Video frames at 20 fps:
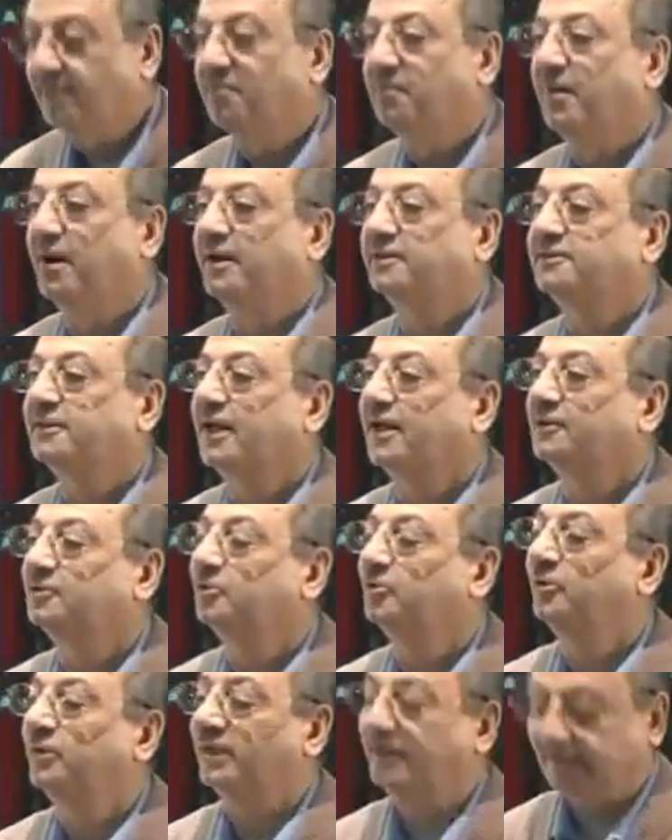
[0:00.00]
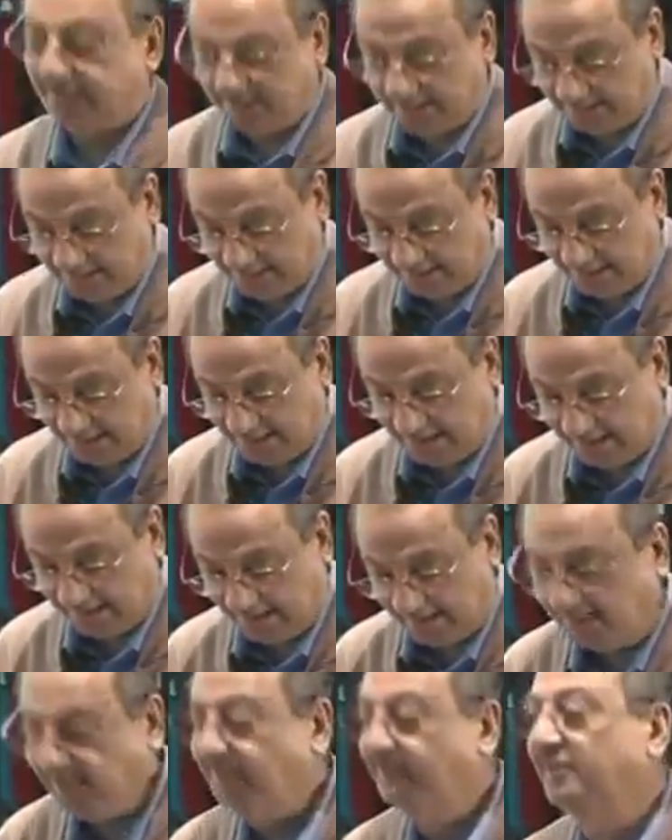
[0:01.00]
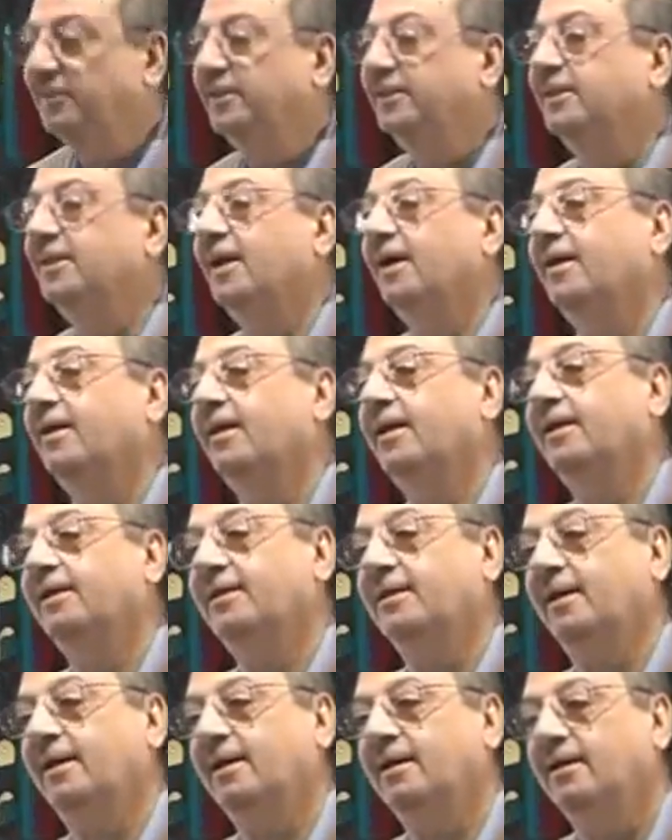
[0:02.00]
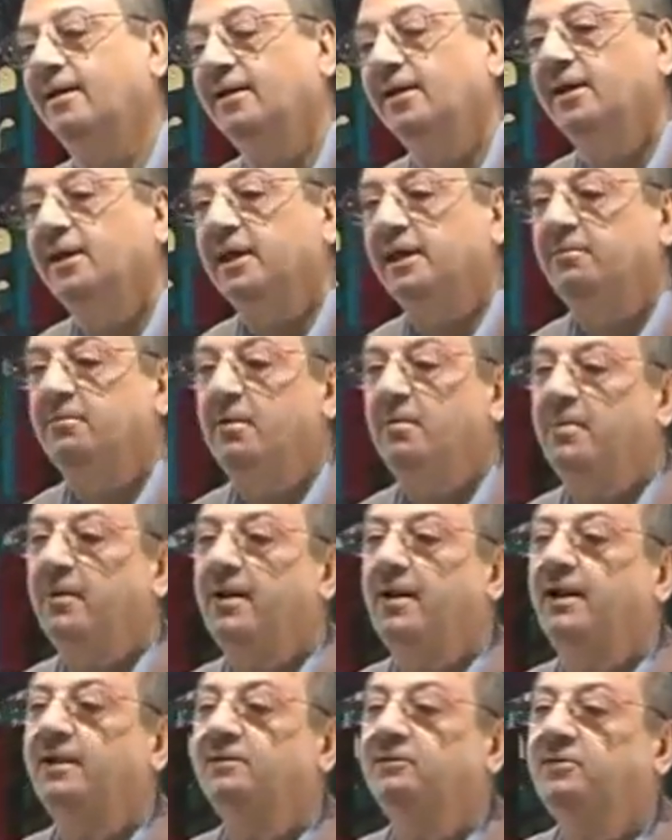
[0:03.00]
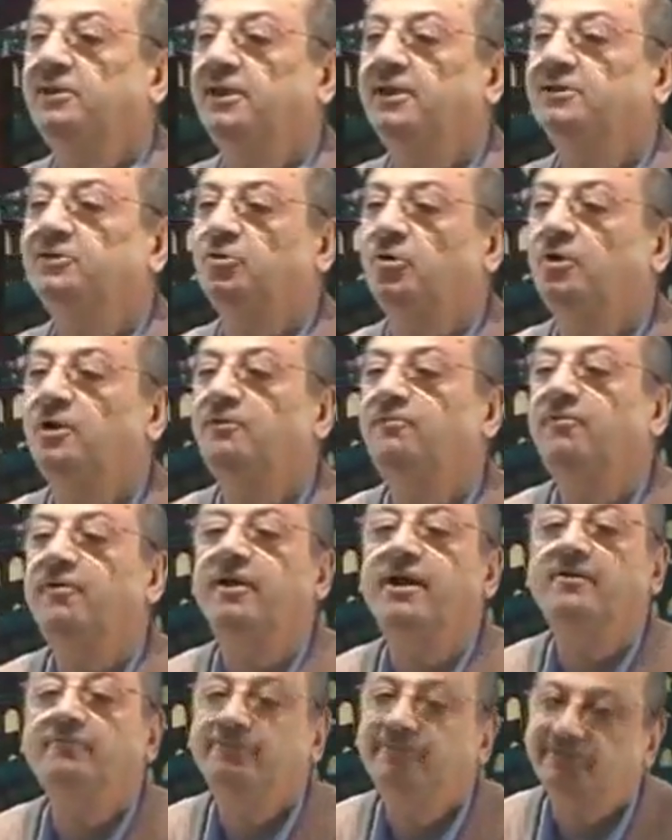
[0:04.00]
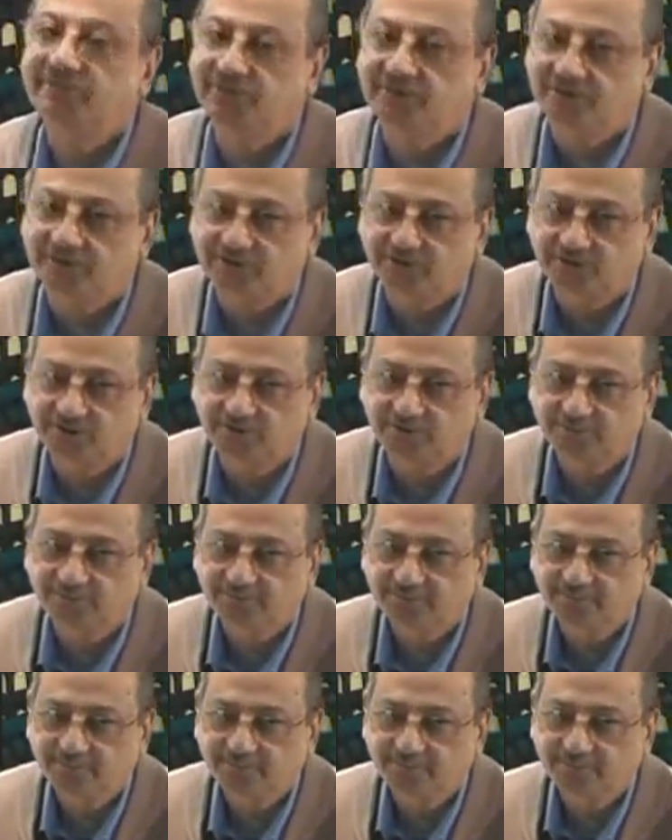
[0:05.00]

Maza turidina anti ya Layla. Remember, anti is only for emphasis.